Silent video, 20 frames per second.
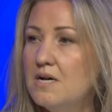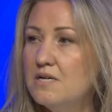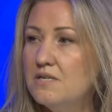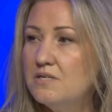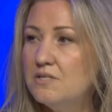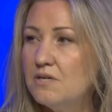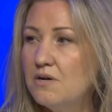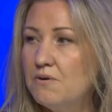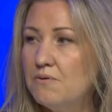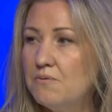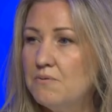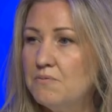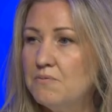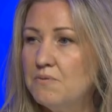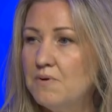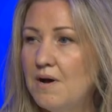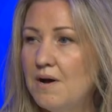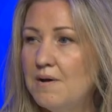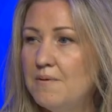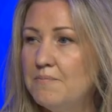So
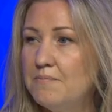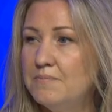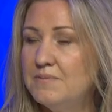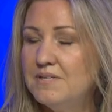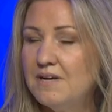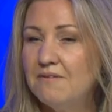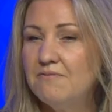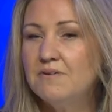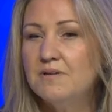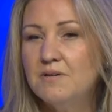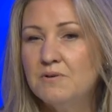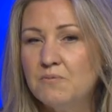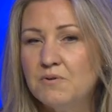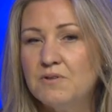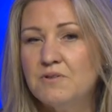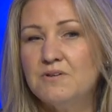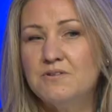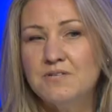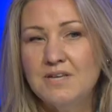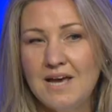definitely where
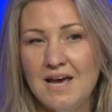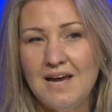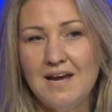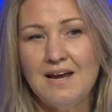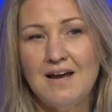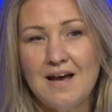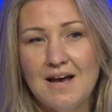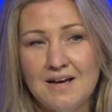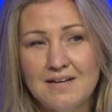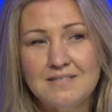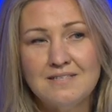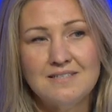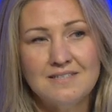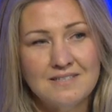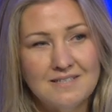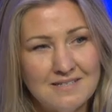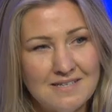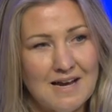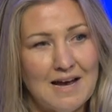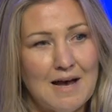there's chaos,
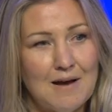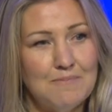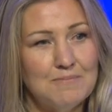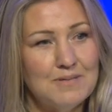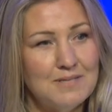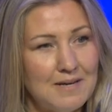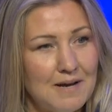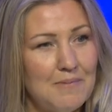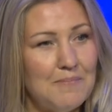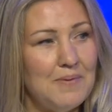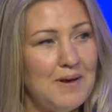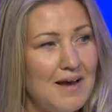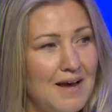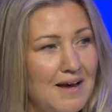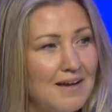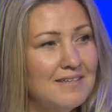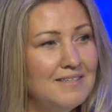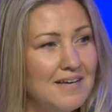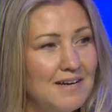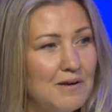step
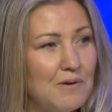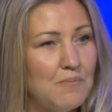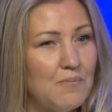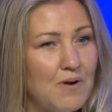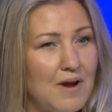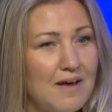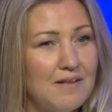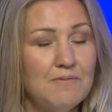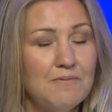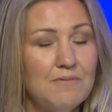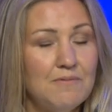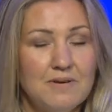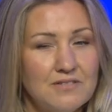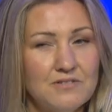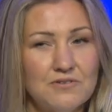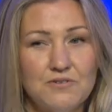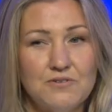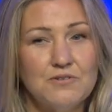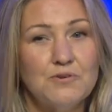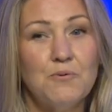back, take a breath, because
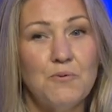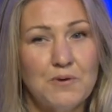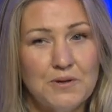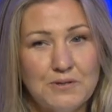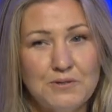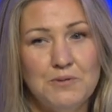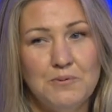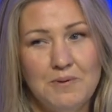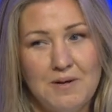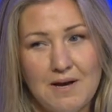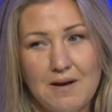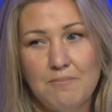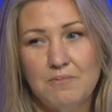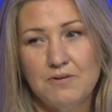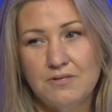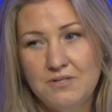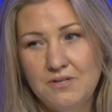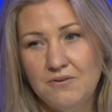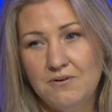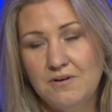there's going to be
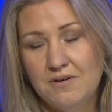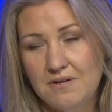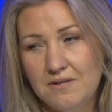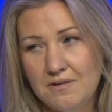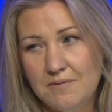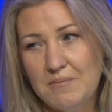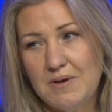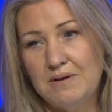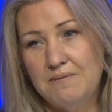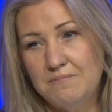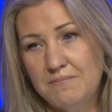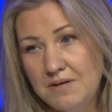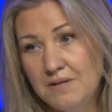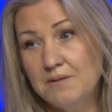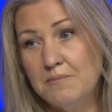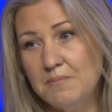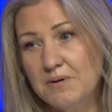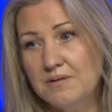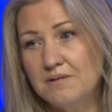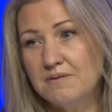opportunity in the
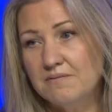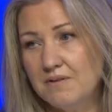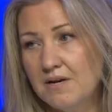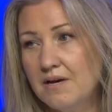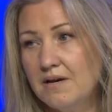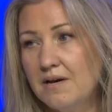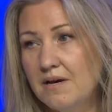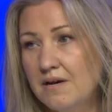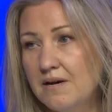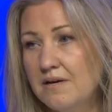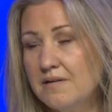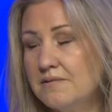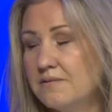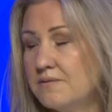middle of that chaos.